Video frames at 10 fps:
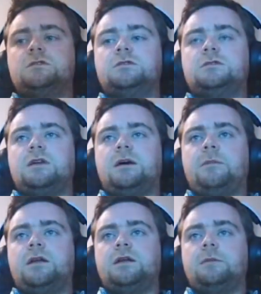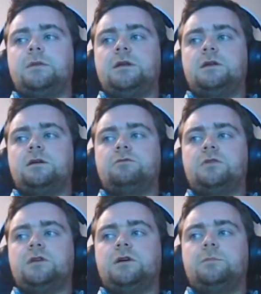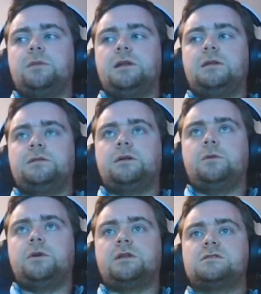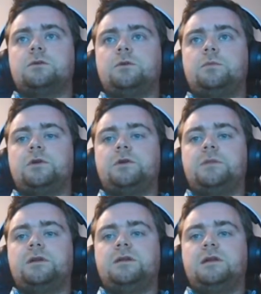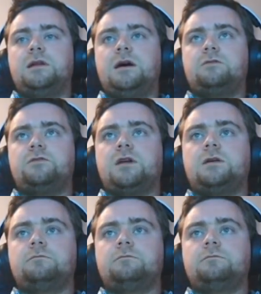That might not be enough with the uphill into the wind, so we'll put a bit of de-loft on it.